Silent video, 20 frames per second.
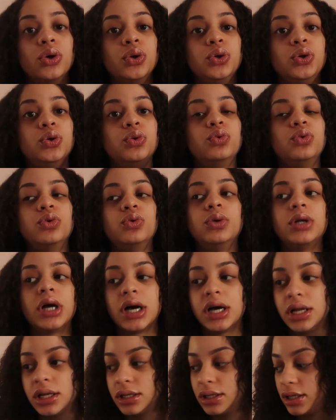You do
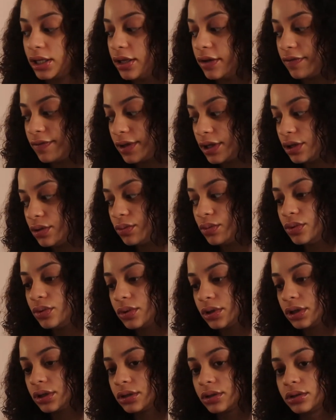not live in New
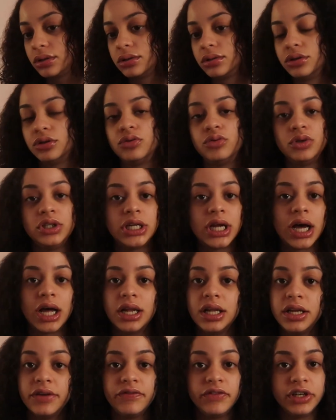York. You do
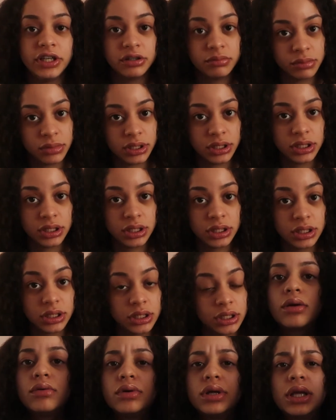not live near me.
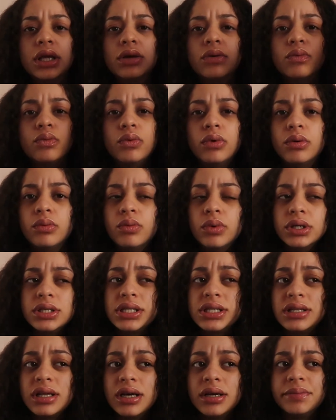I don't get what
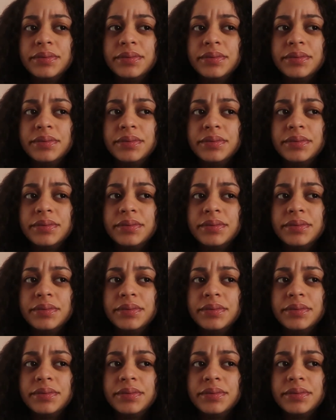was the